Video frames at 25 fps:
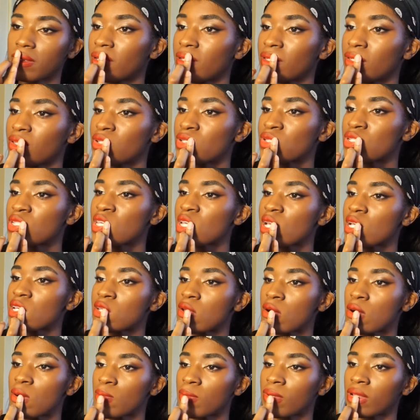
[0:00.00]
Usually I
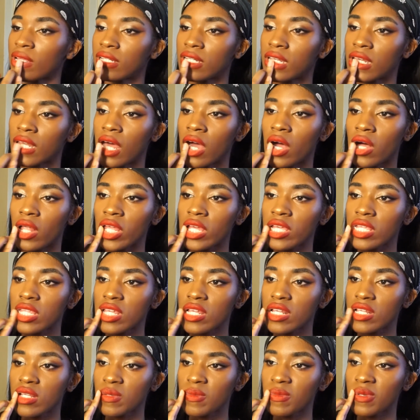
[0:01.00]
don't blend it out like
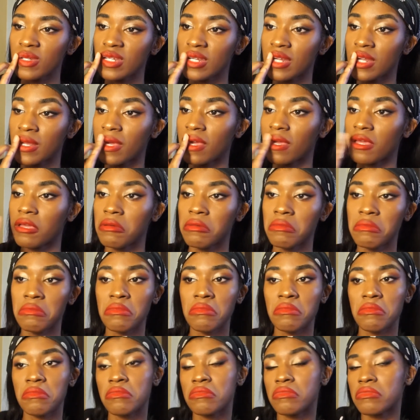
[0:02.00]
this, but today
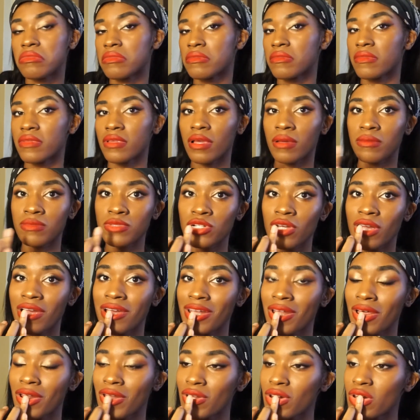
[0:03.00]
I'm
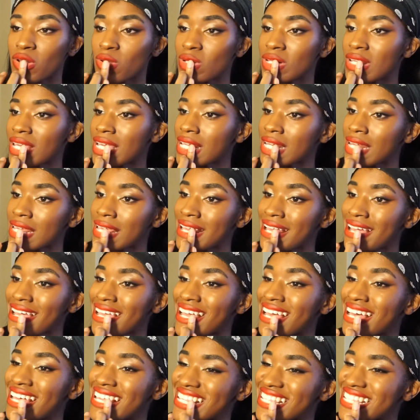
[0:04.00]
trying out a new technique, I
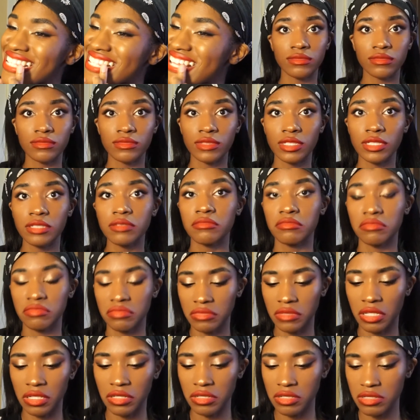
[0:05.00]
guess. You know,
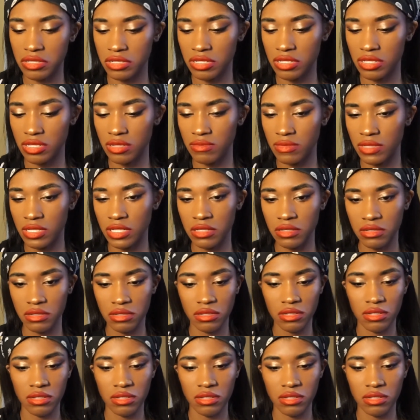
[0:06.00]
that looks good to me.